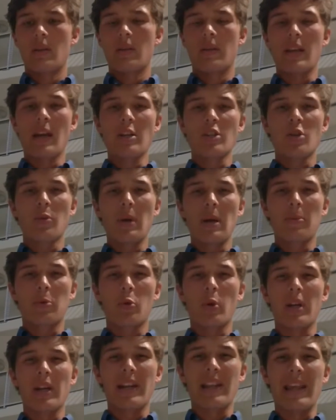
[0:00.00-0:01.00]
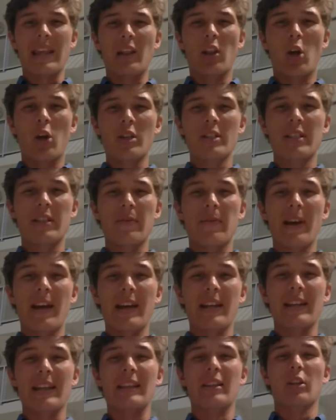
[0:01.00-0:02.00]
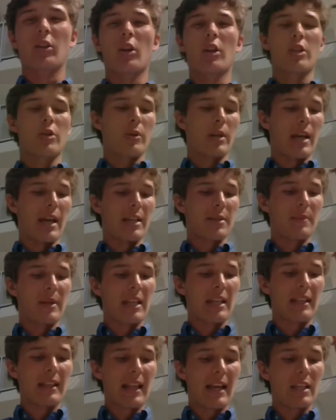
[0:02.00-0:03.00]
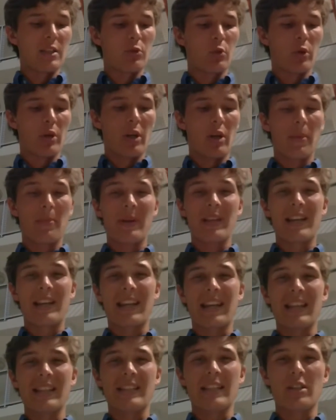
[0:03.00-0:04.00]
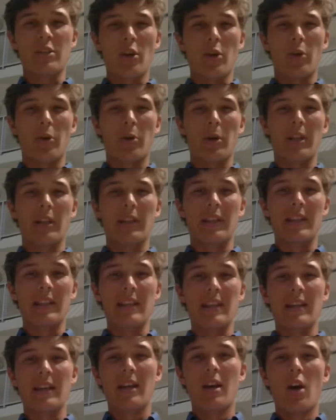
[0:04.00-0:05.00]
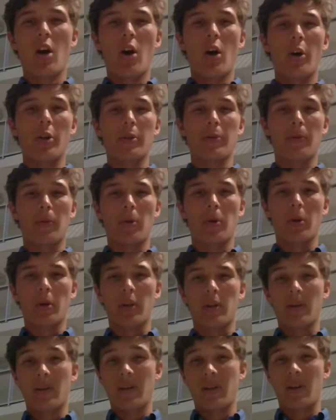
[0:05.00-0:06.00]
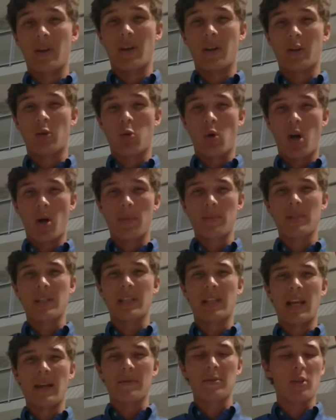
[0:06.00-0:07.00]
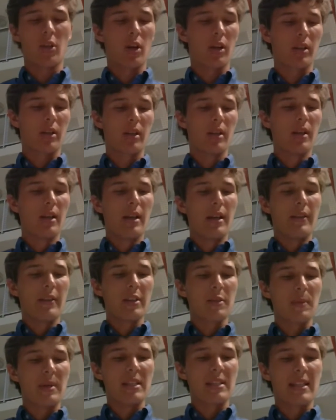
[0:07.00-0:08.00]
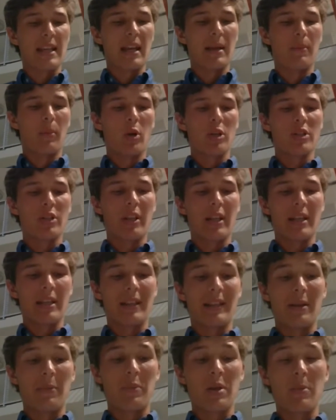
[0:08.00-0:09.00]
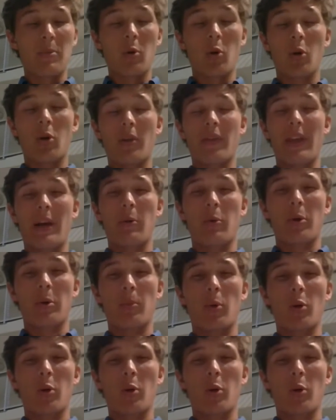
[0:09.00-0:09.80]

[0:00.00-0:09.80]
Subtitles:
The Al-Shabaab created a large divide in the country, as many clans were pitted against each other in the hunt for crops and livestock. This means that the people that were